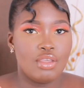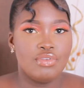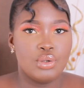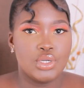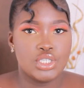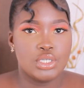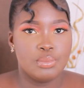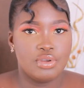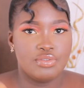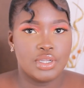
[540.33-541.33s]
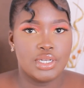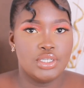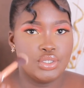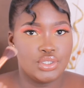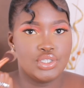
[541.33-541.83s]
foundation
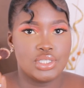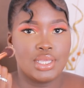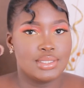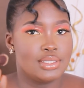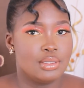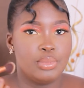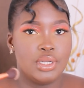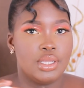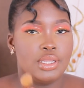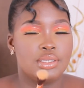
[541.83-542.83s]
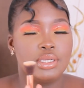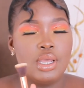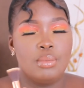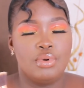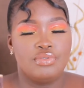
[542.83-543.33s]
perfectly. You just can stipple it
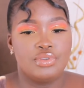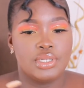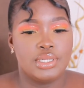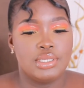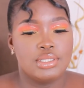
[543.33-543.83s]
perfectly.